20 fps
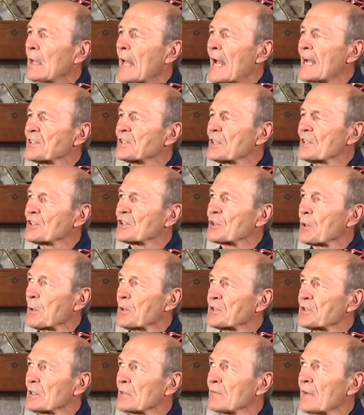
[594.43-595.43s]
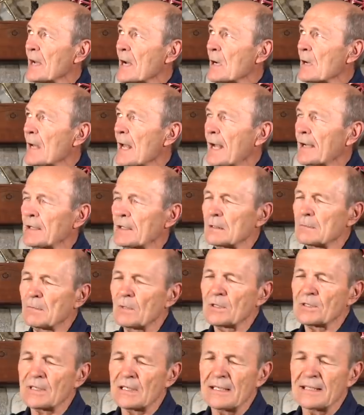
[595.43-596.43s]
as a source of air and
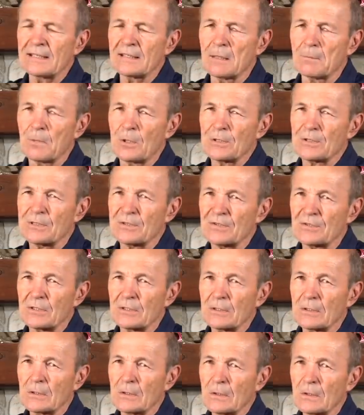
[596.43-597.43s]
in an emergency.